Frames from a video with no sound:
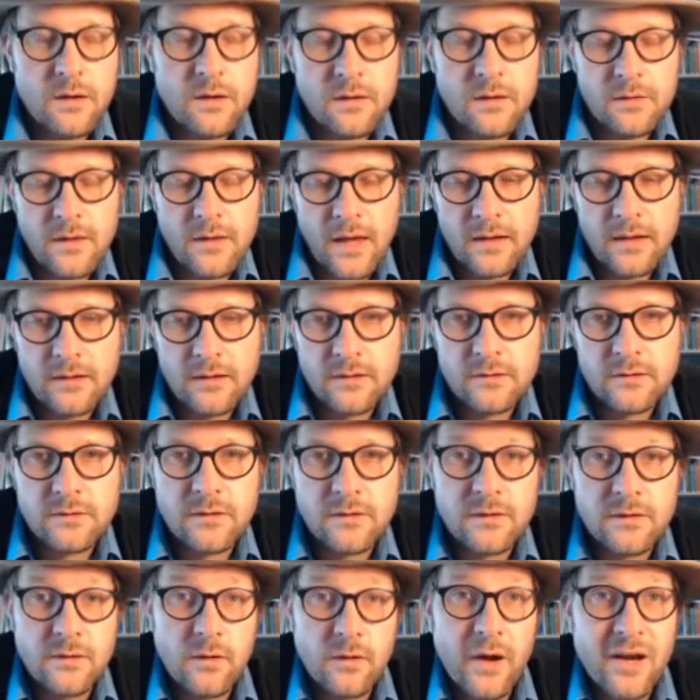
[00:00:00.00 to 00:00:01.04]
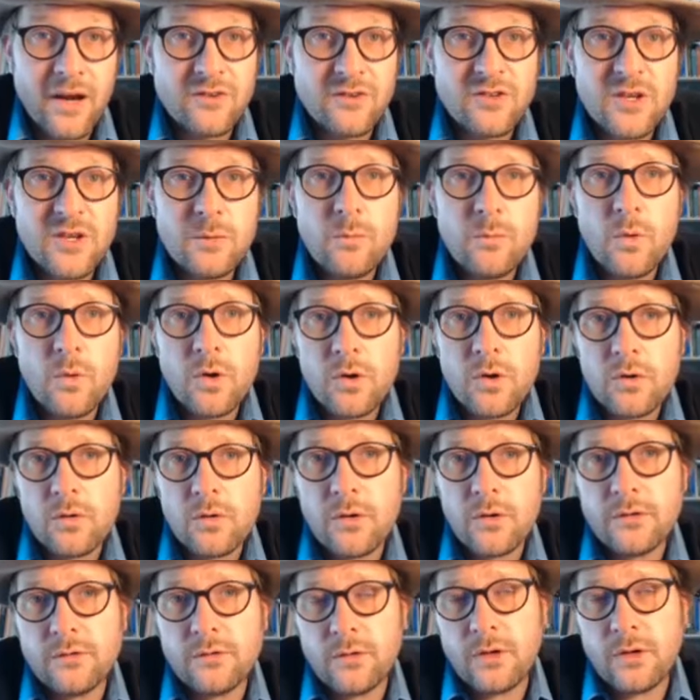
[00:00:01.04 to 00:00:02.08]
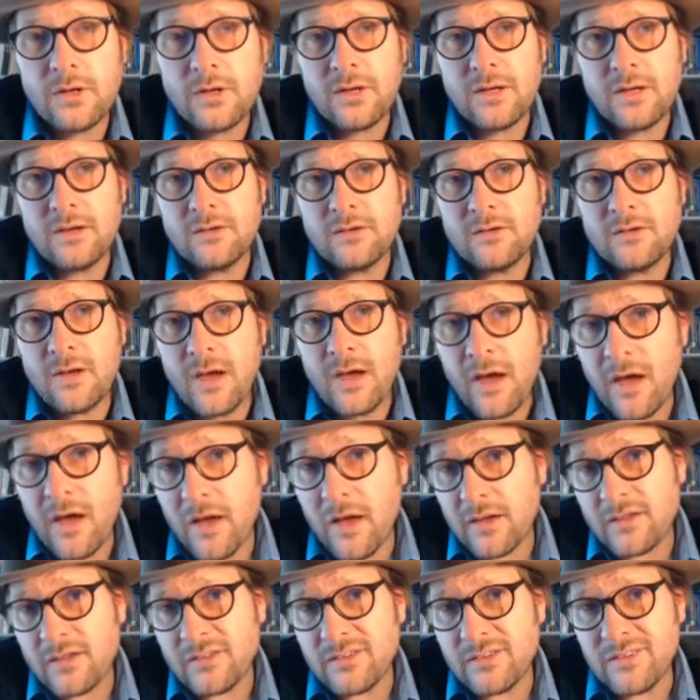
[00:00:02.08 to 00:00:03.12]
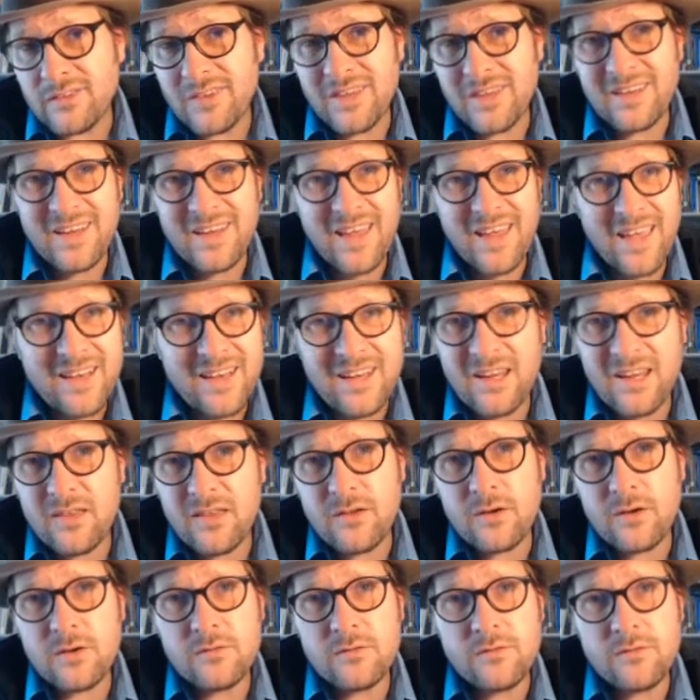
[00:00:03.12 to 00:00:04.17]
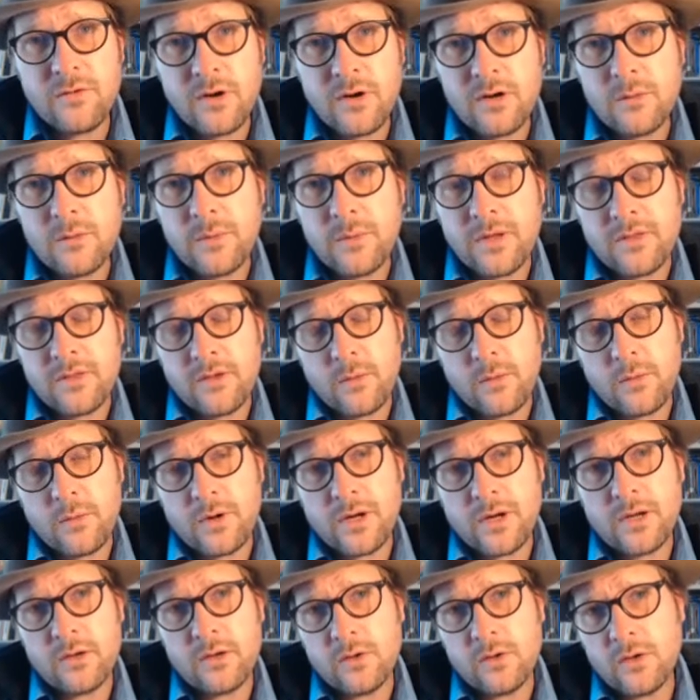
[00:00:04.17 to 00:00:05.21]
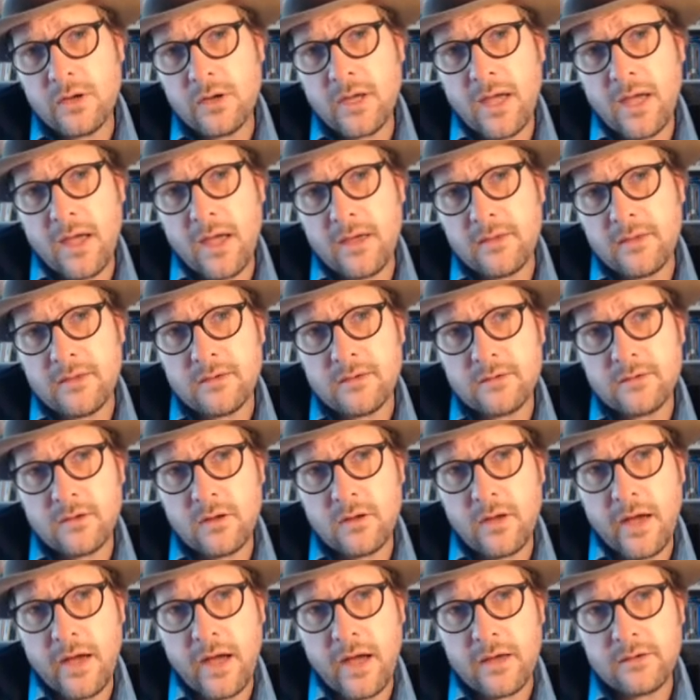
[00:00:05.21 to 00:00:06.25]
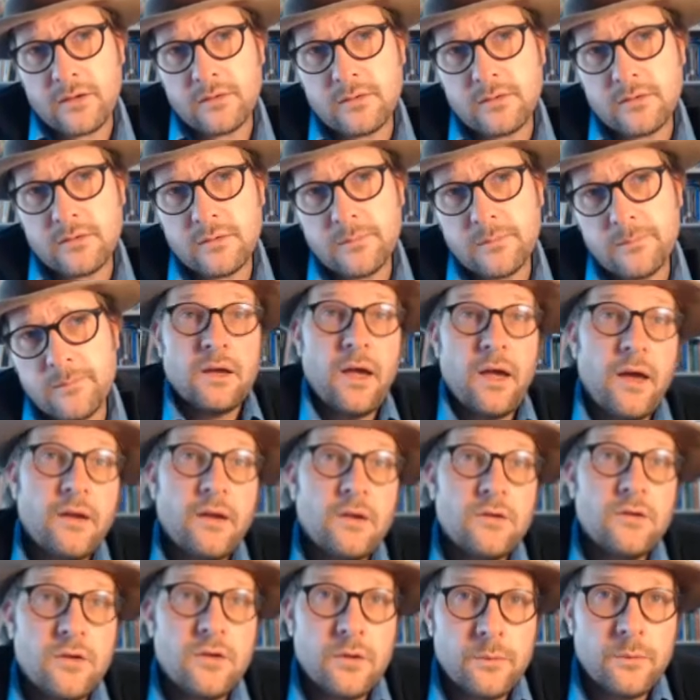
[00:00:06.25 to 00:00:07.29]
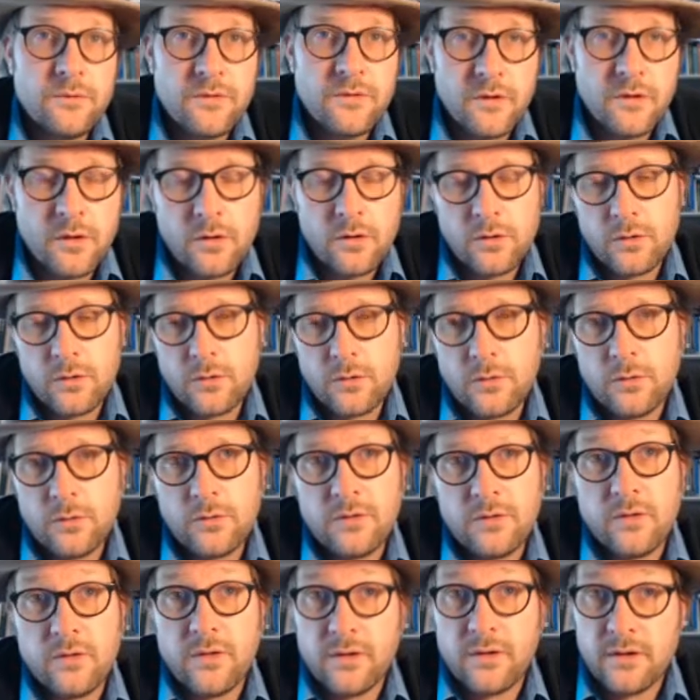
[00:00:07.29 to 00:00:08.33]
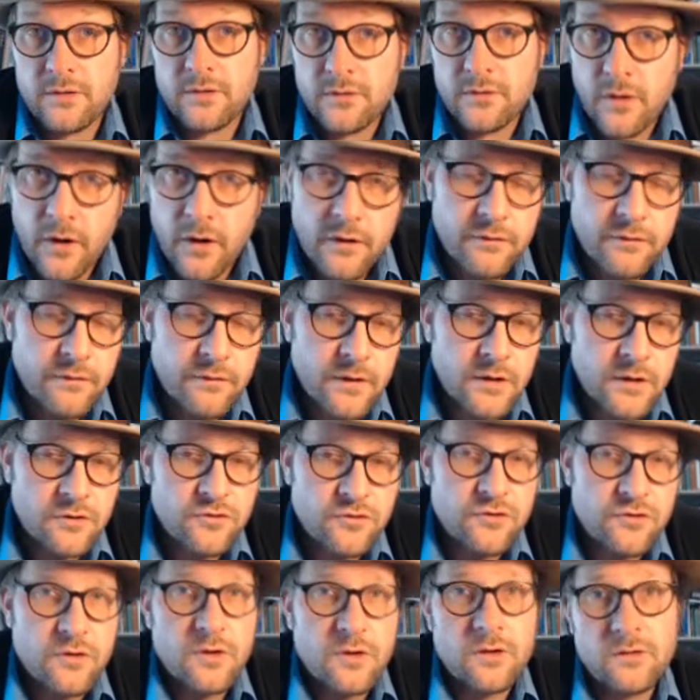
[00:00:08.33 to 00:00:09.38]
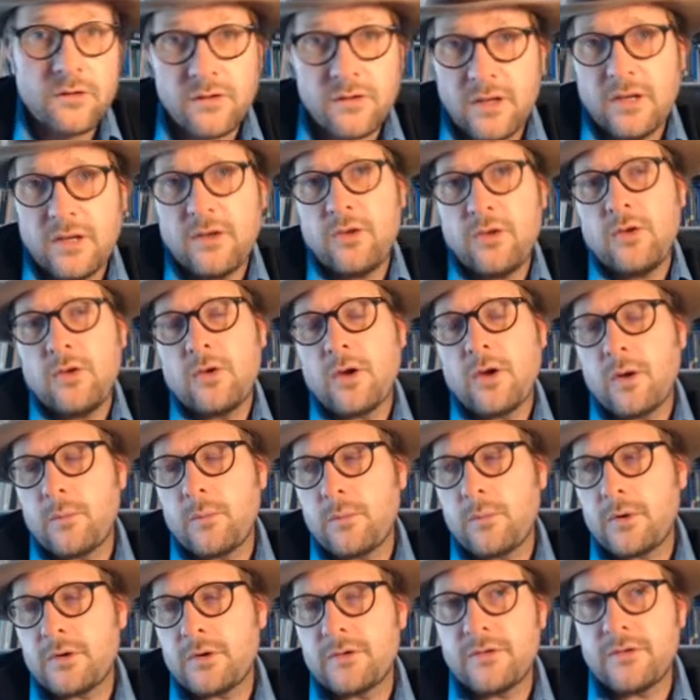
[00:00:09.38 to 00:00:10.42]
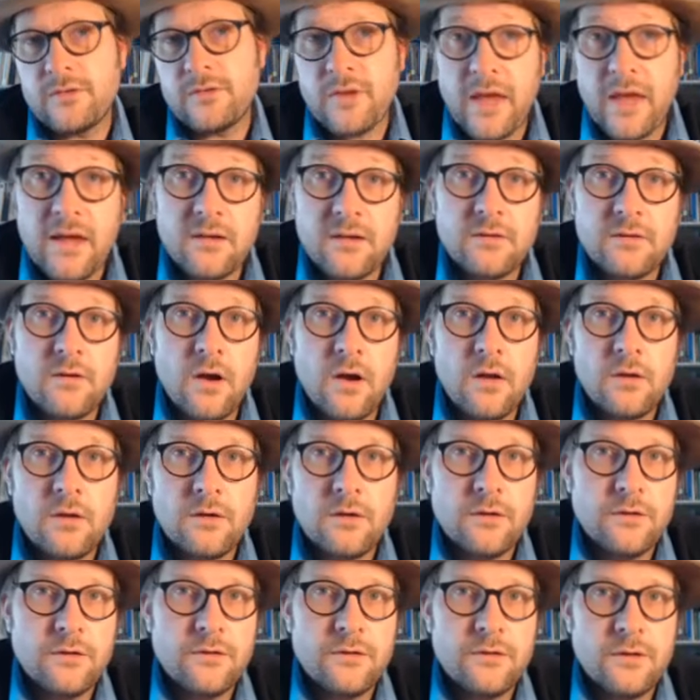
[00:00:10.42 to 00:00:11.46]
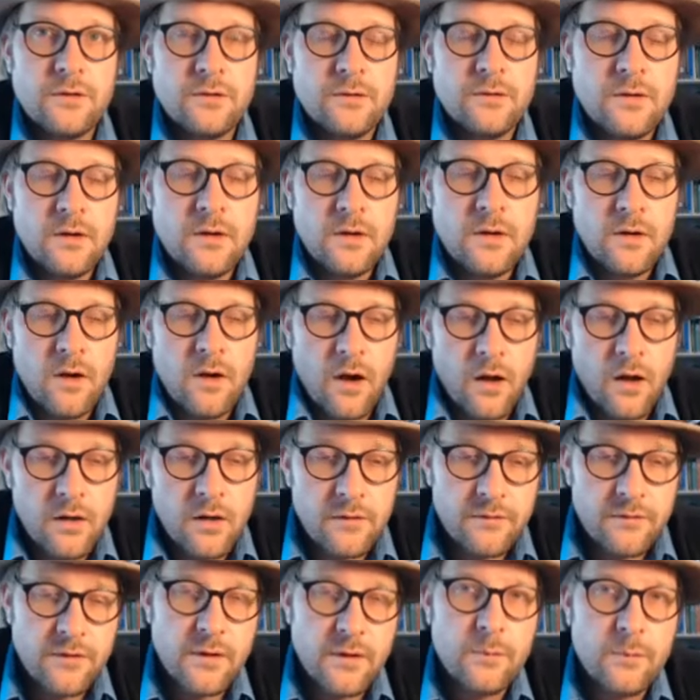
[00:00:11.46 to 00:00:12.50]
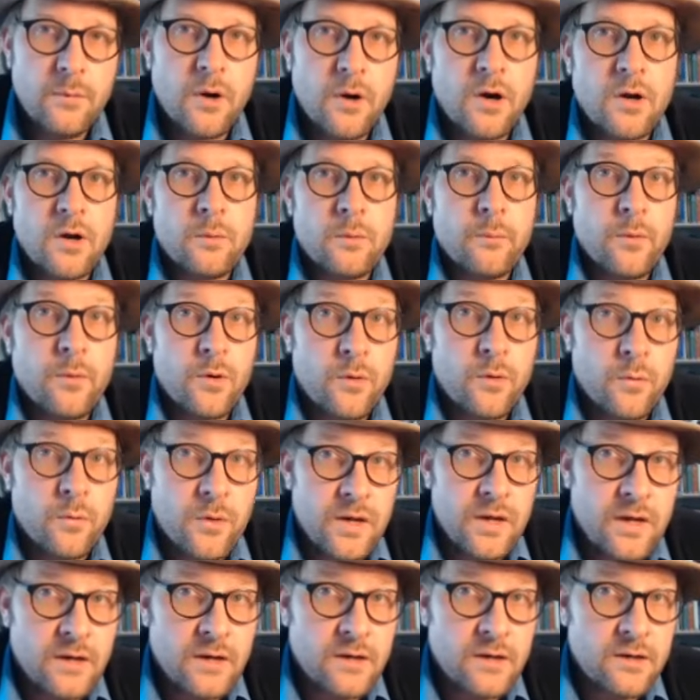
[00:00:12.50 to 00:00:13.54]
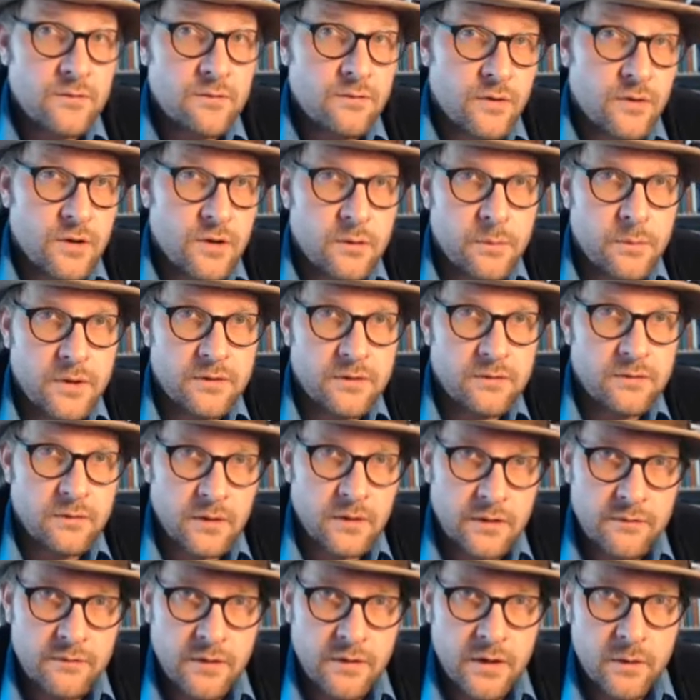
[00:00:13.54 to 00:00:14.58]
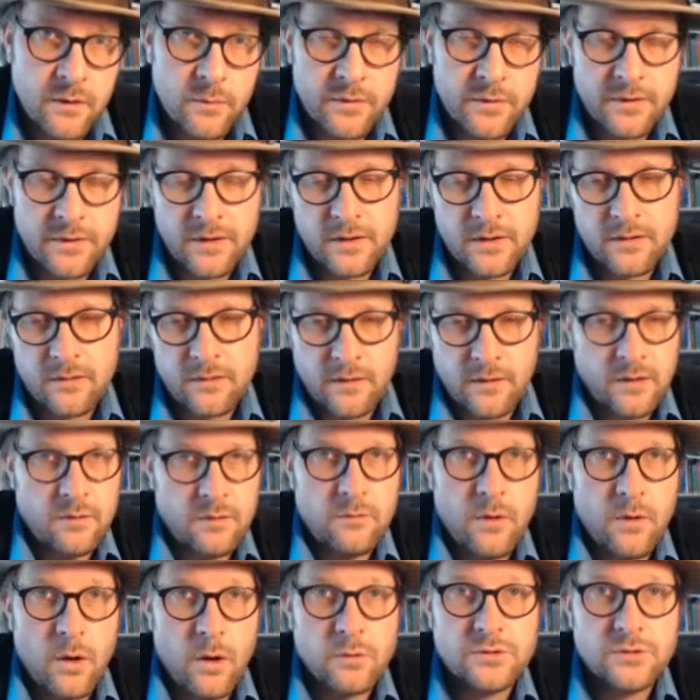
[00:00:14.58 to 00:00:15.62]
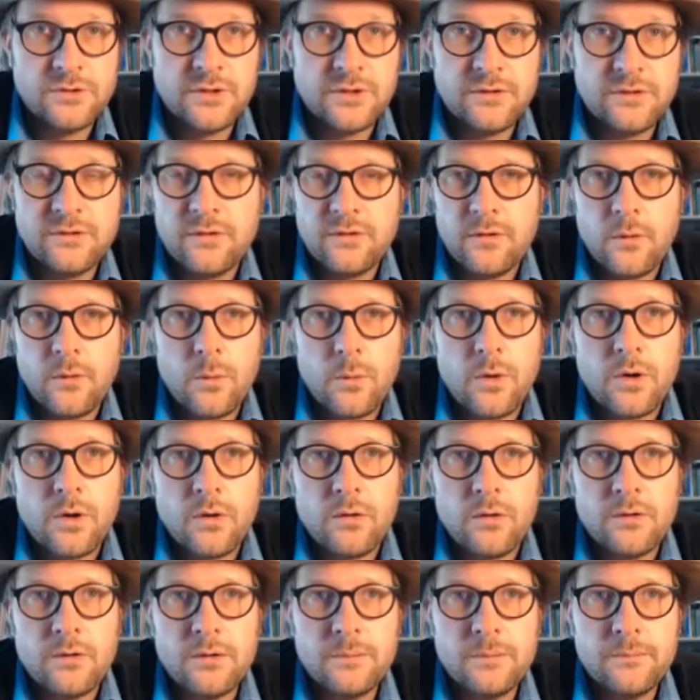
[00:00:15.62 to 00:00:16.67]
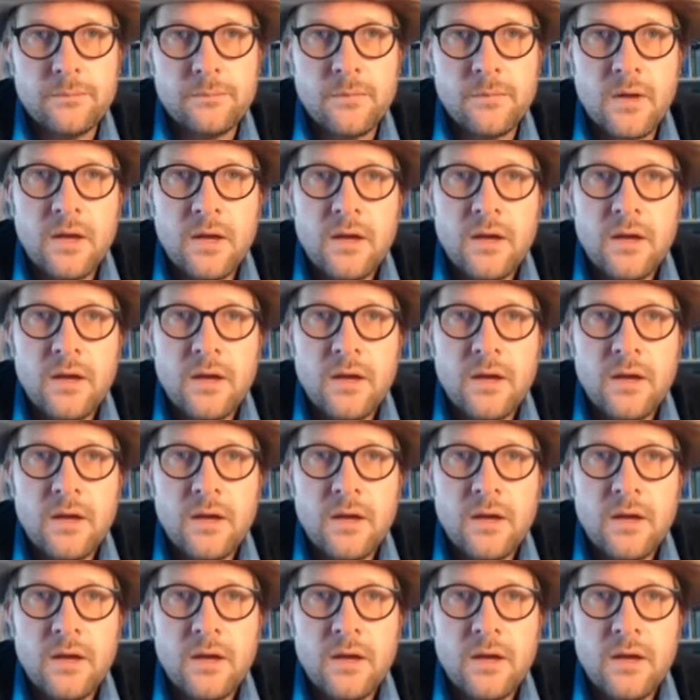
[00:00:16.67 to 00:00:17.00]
That is that they're actually more closely related to us than any other invertebrate that we're going to look at in this class. Echinoderms include the starfish, sea cucumbers, sand dollars, and all of them are marine invertebrates living within the oceans of the world.